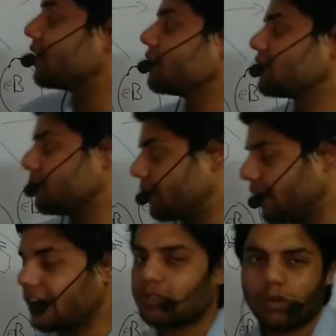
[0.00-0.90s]
receptor
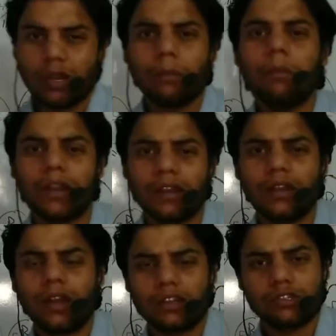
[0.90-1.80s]
as well, but
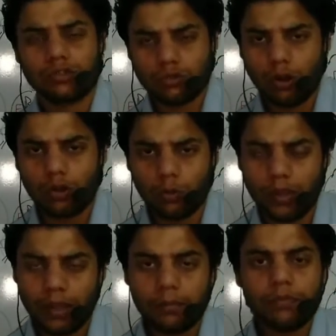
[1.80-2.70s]
in a short
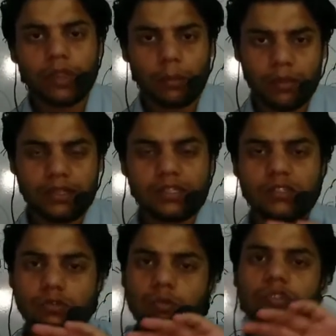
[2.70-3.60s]
way, means
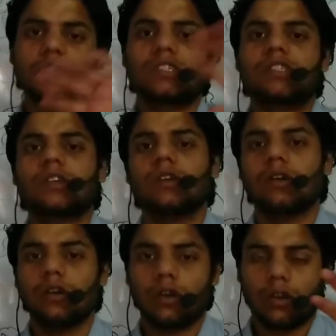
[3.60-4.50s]
to just
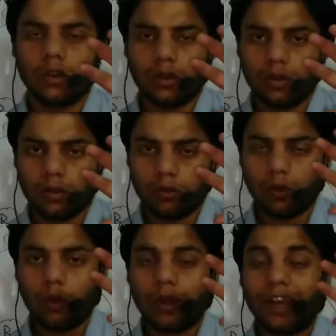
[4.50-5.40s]

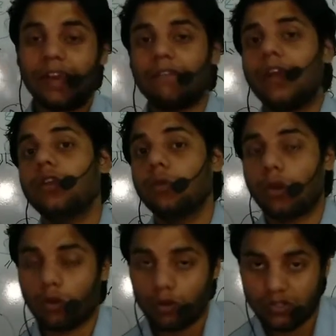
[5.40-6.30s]
clarify your
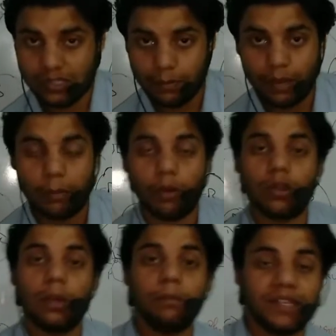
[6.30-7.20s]
concept about
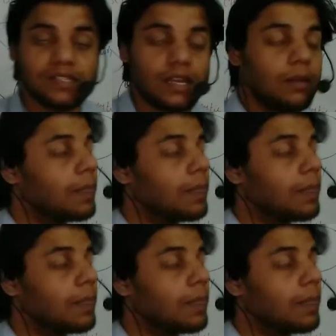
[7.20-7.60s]
the B cell.